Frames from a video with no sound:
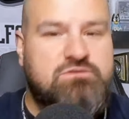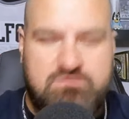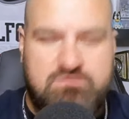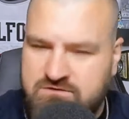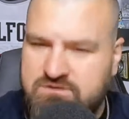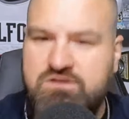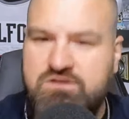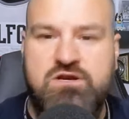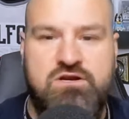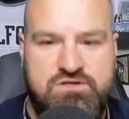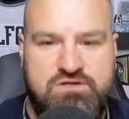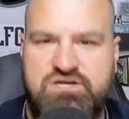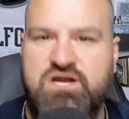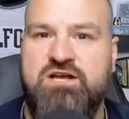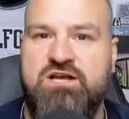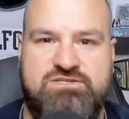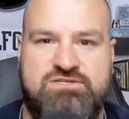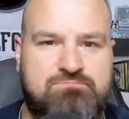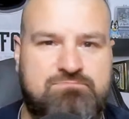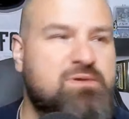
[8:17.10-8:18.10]
you're
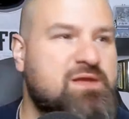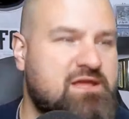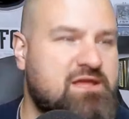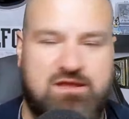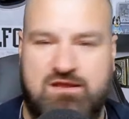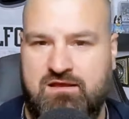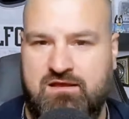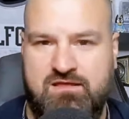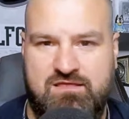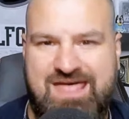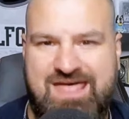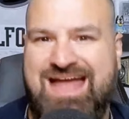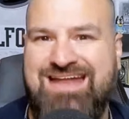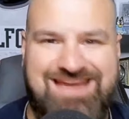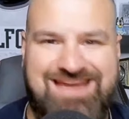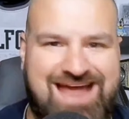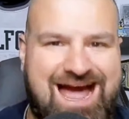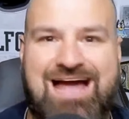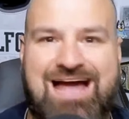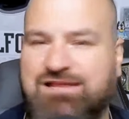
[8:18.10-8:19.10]
just being that
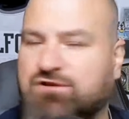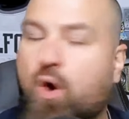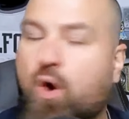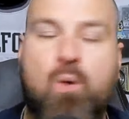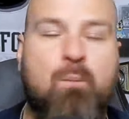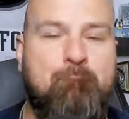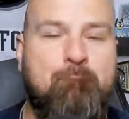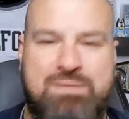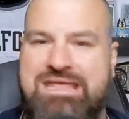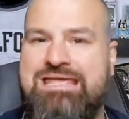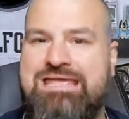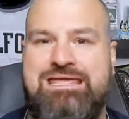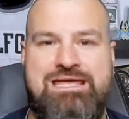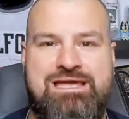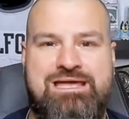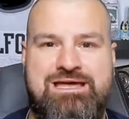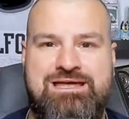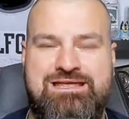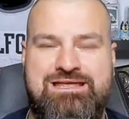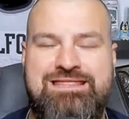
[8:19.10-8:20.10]
guy. Don't be
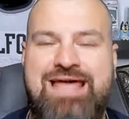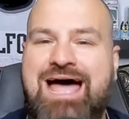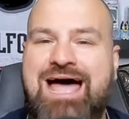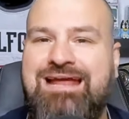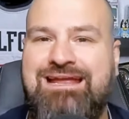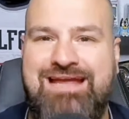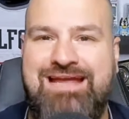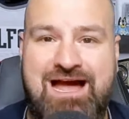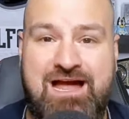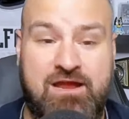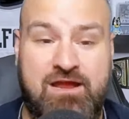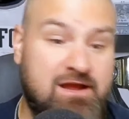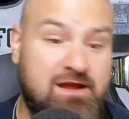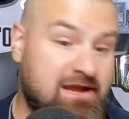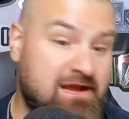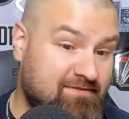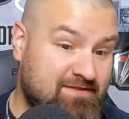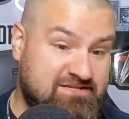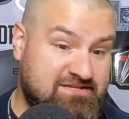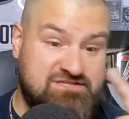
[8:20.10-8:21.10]
that guy.
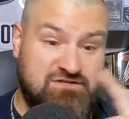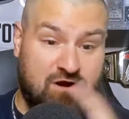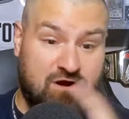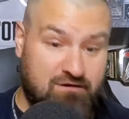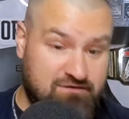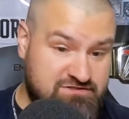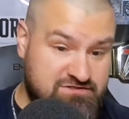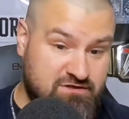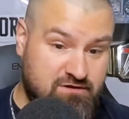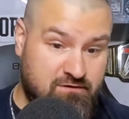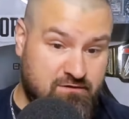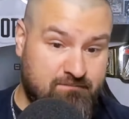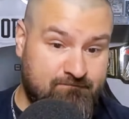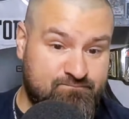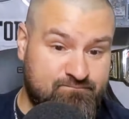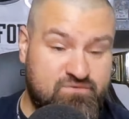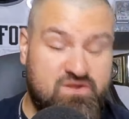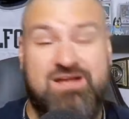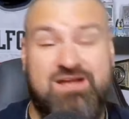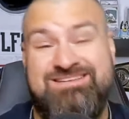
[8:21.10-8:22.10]
And this is also
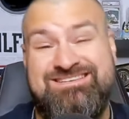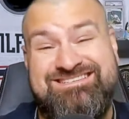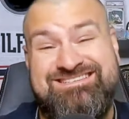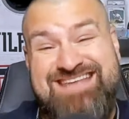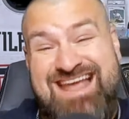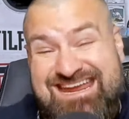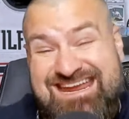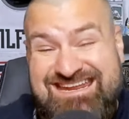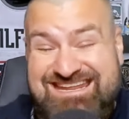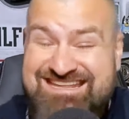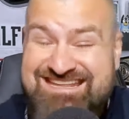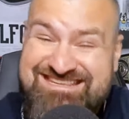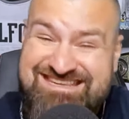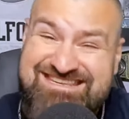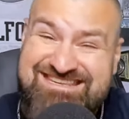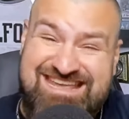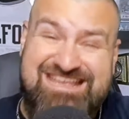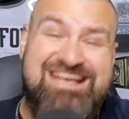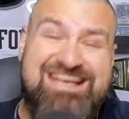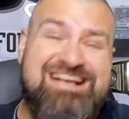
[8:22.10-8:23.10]
a
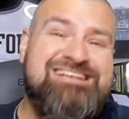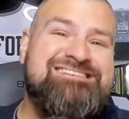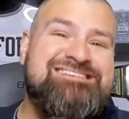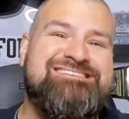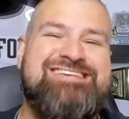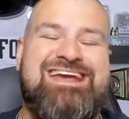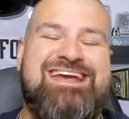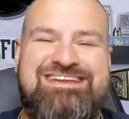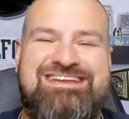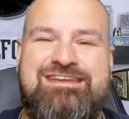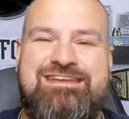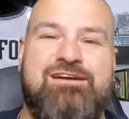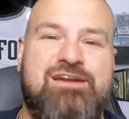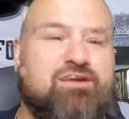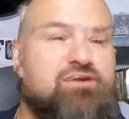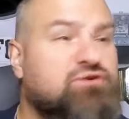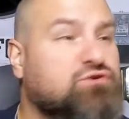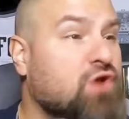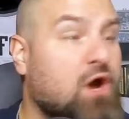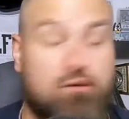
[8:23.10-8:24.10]
secondary
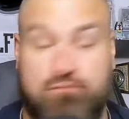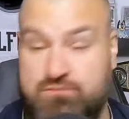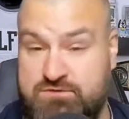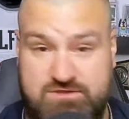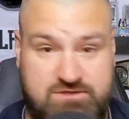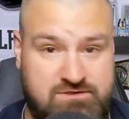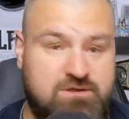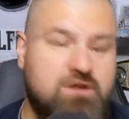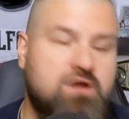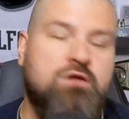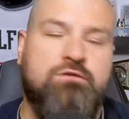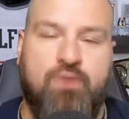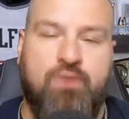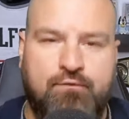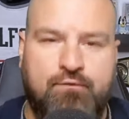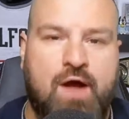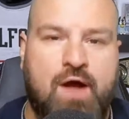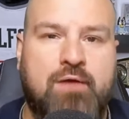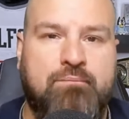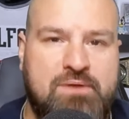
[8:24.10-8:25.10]
don't. Do
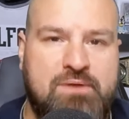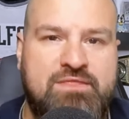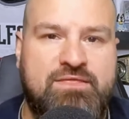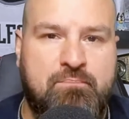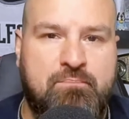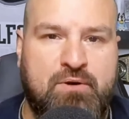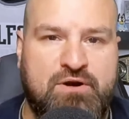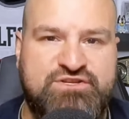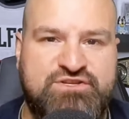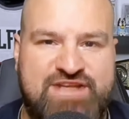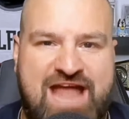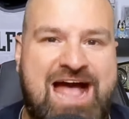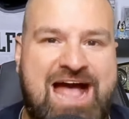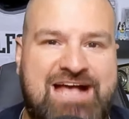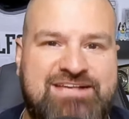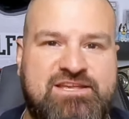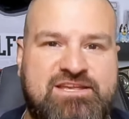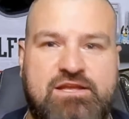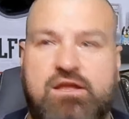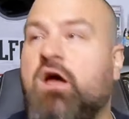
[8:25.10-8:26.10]
not be the person
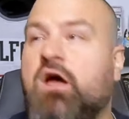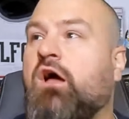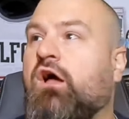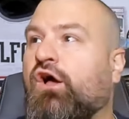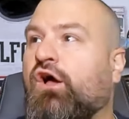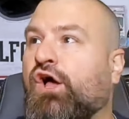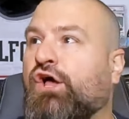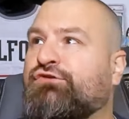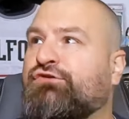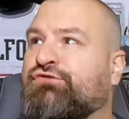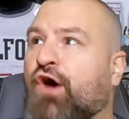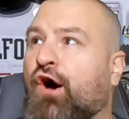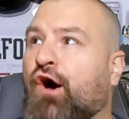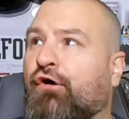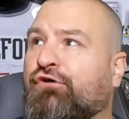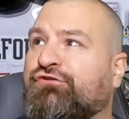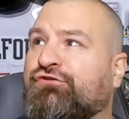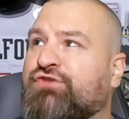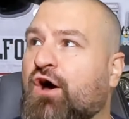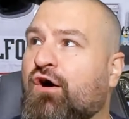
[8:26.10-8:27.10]
asking, is
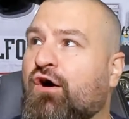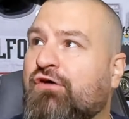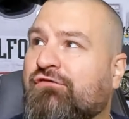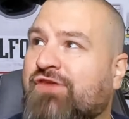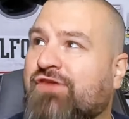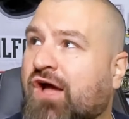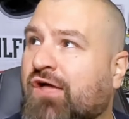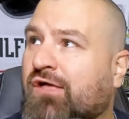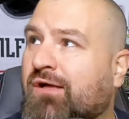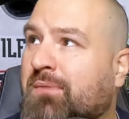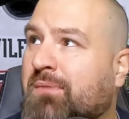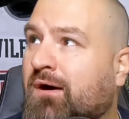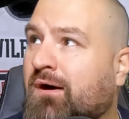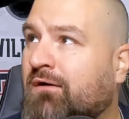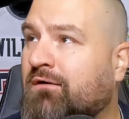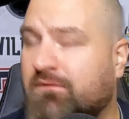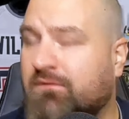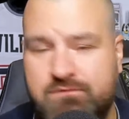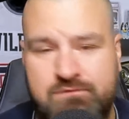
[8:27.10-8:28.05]
so-and-so available?